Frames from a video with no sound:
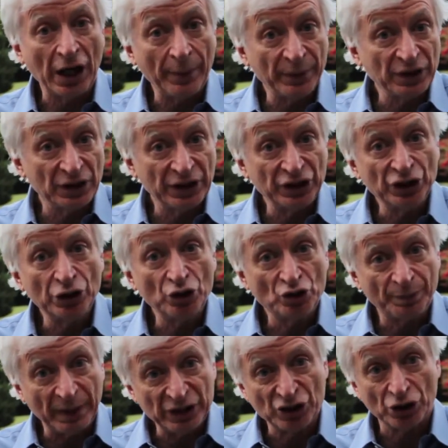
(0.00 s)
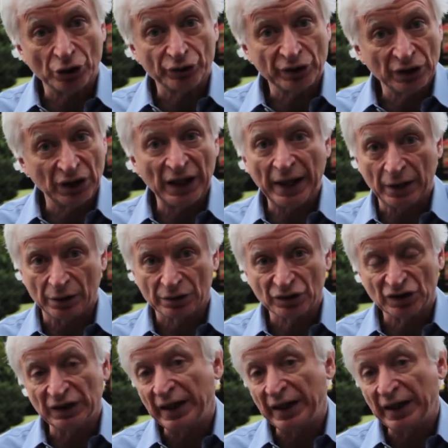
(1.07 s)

commonly used by children and adults.